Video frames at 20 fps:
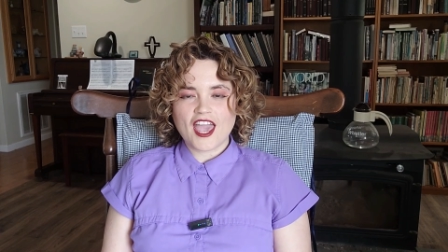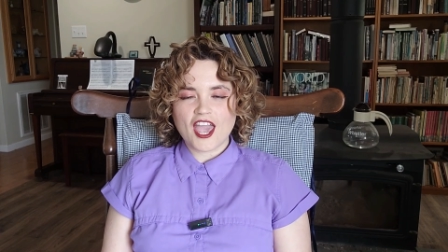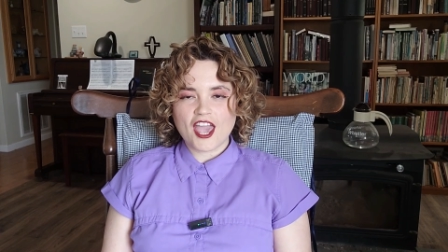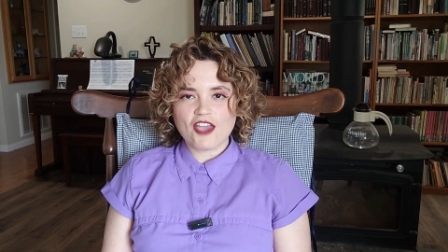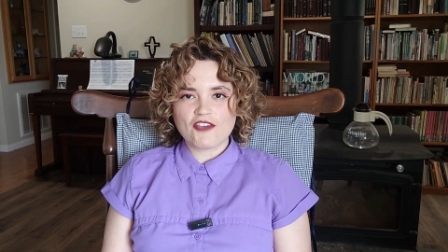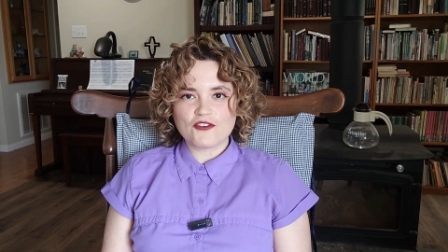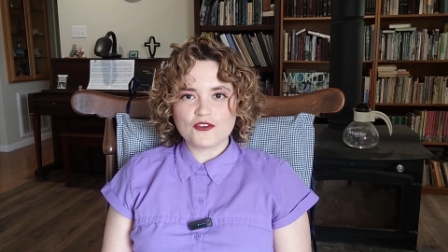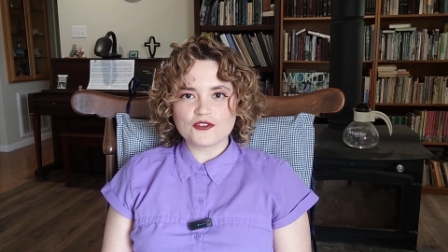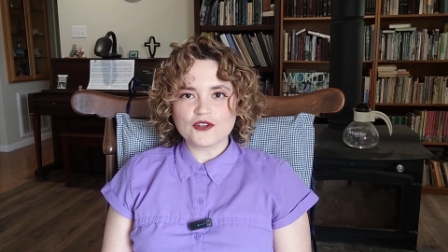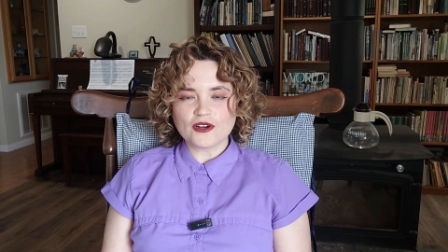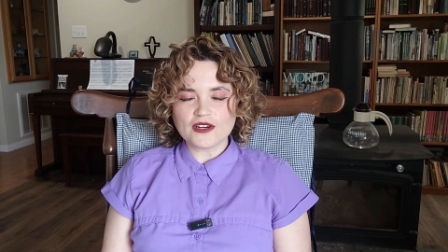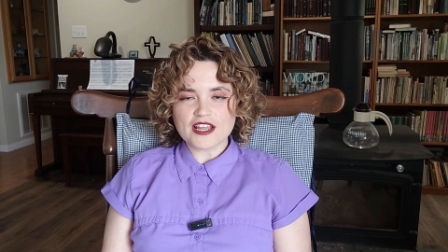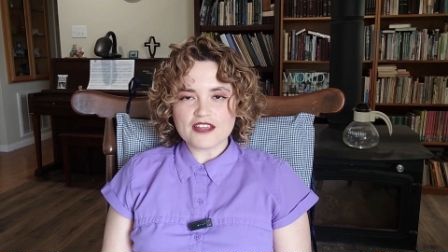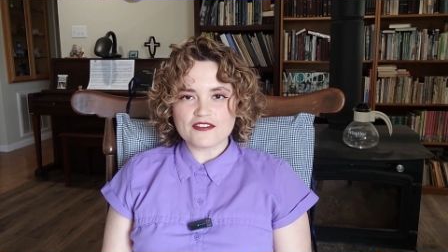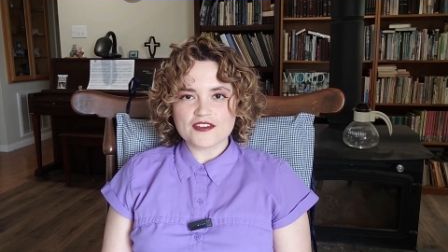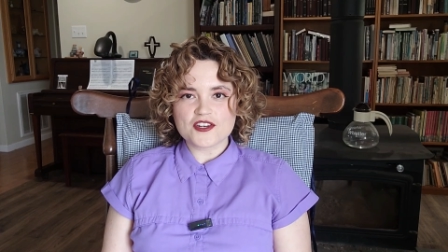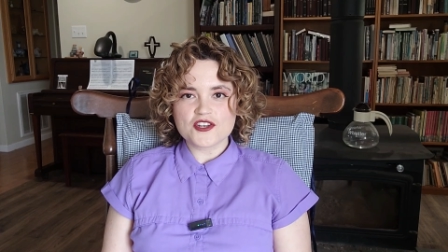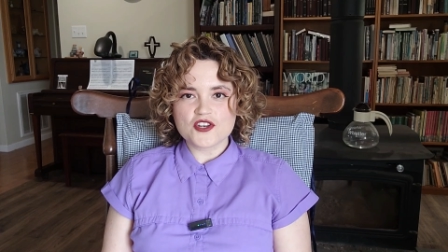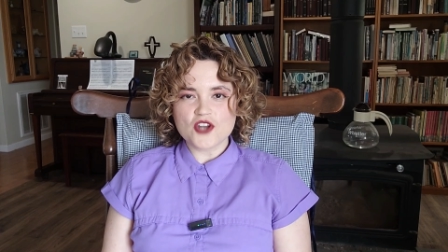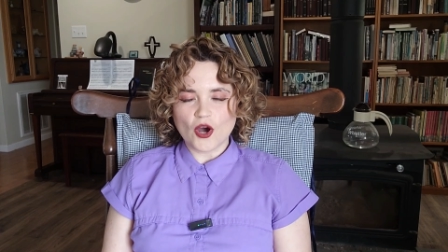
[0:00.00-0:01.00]
if you don't
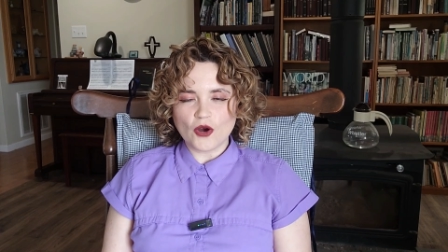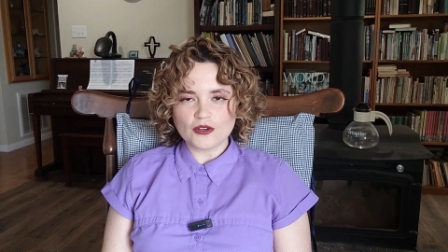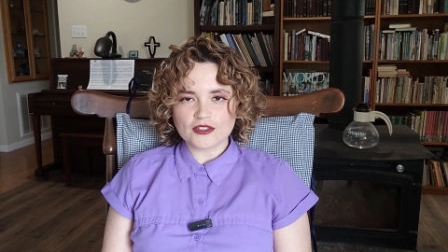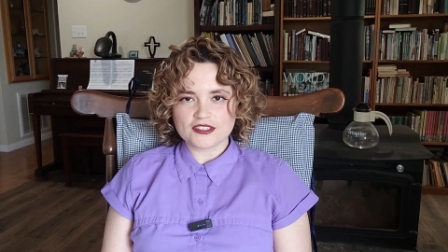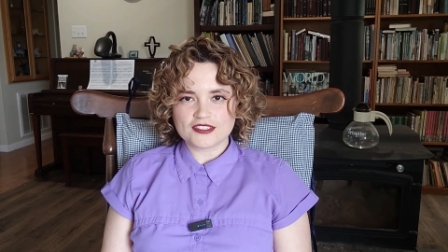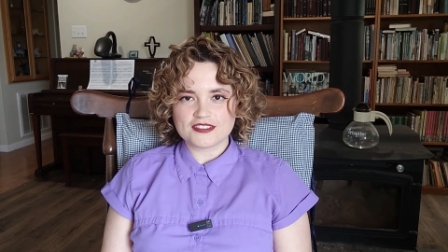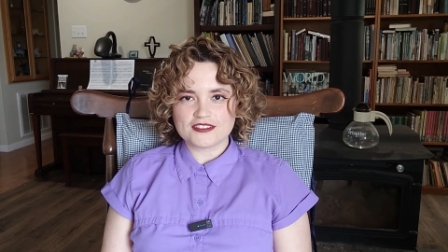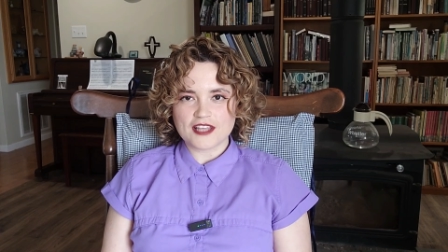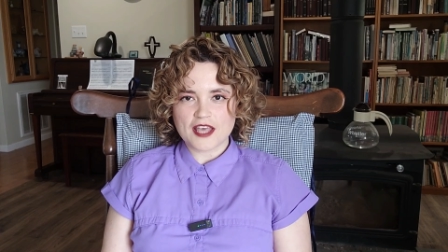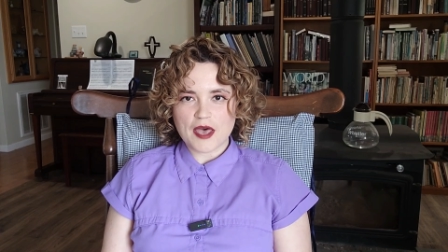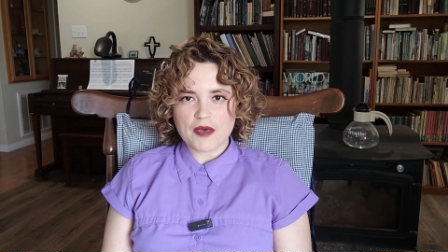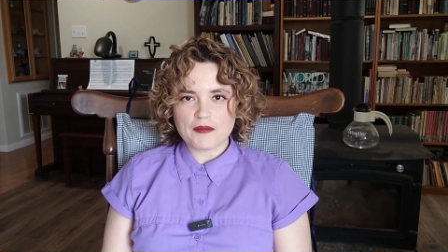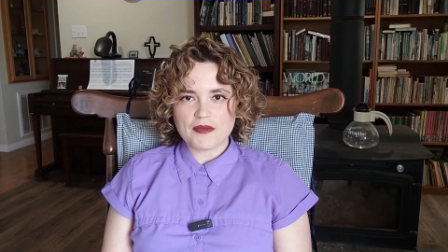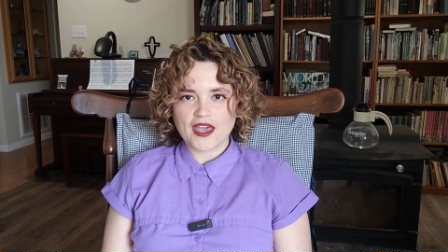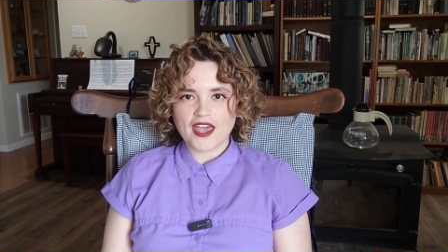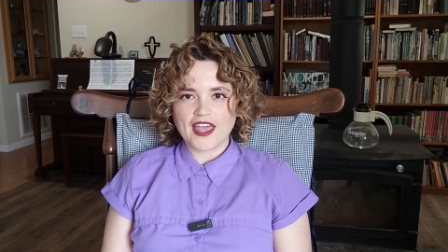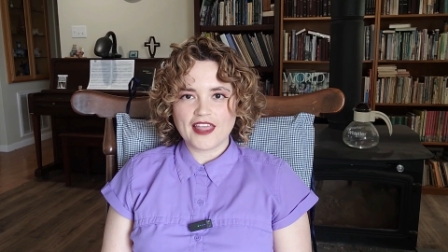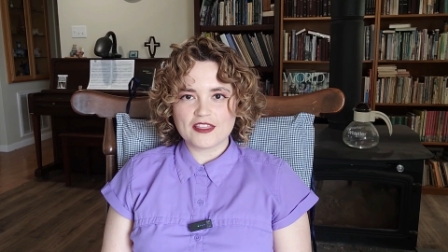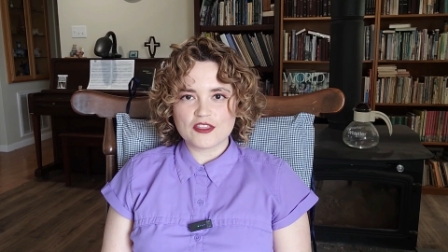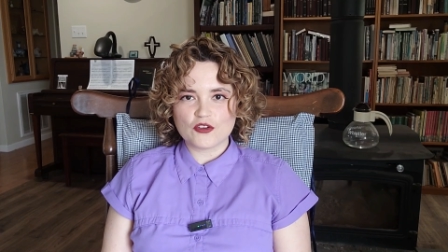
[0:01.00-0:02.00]
even notice them
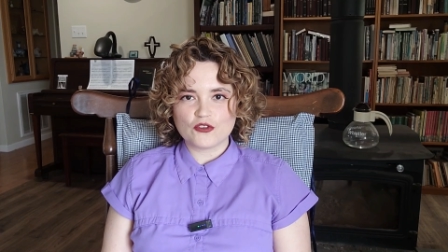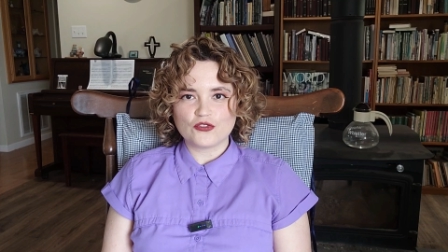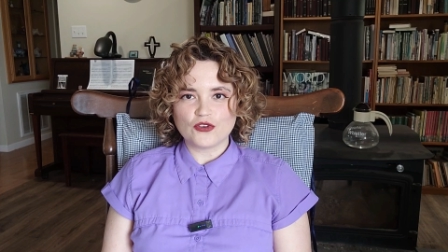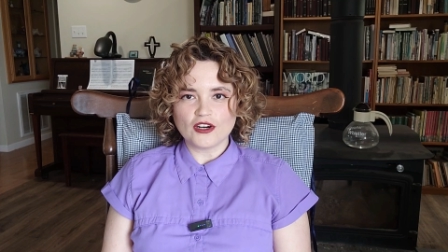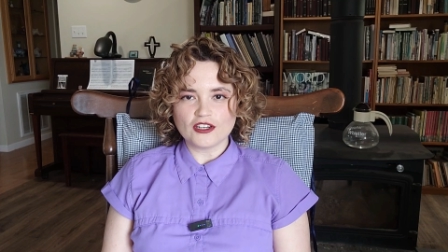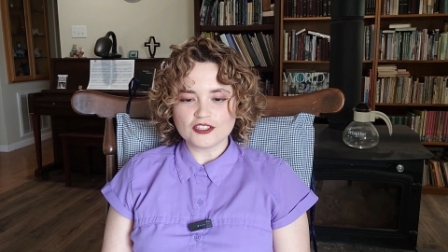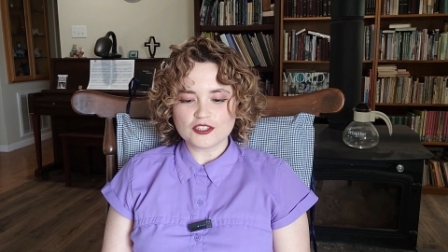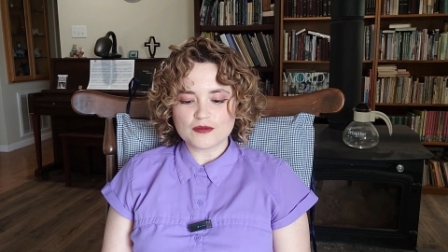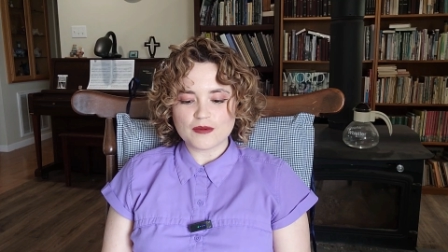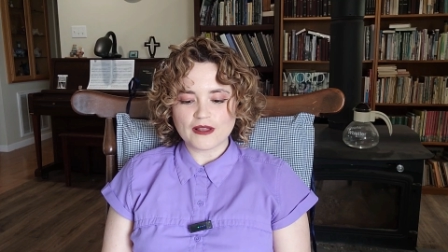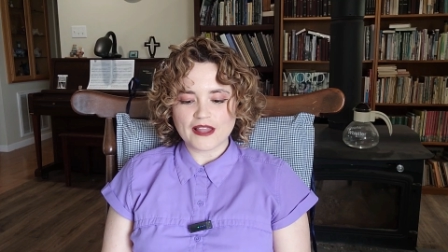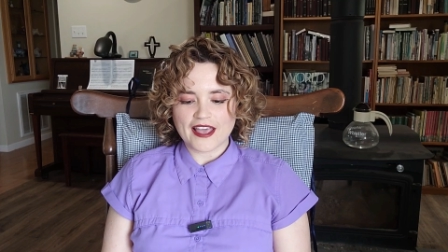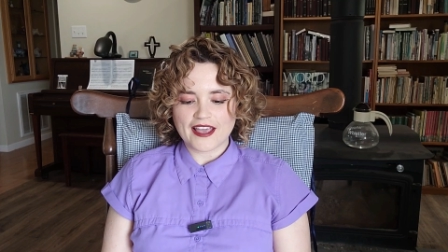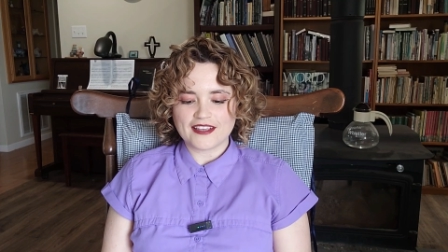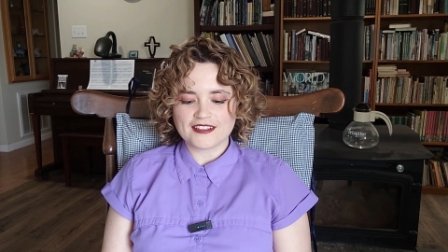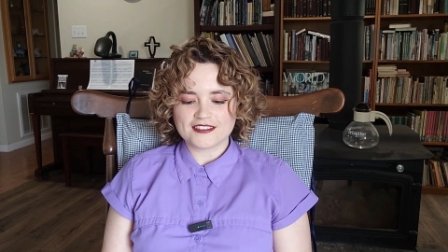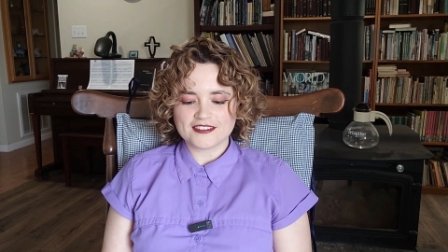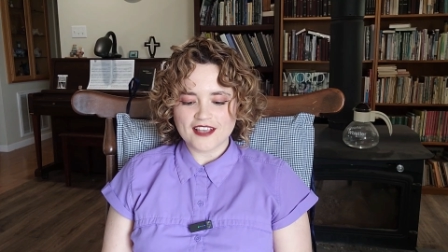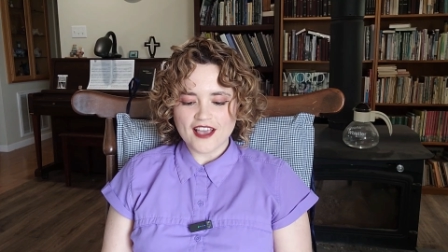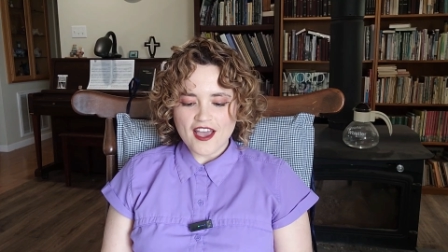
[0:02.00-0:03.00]
in the first
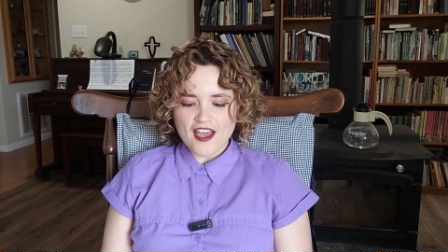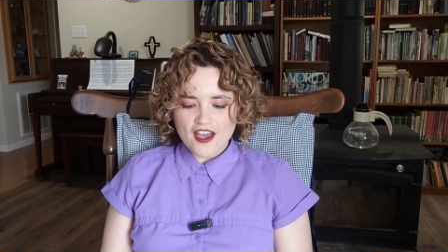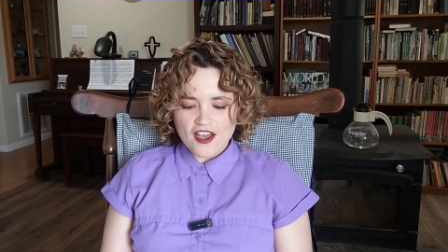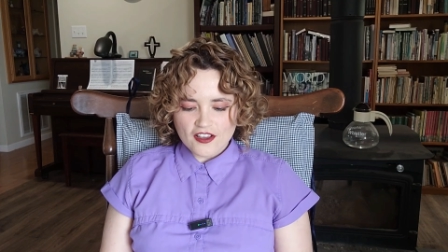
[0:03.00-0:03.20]
place.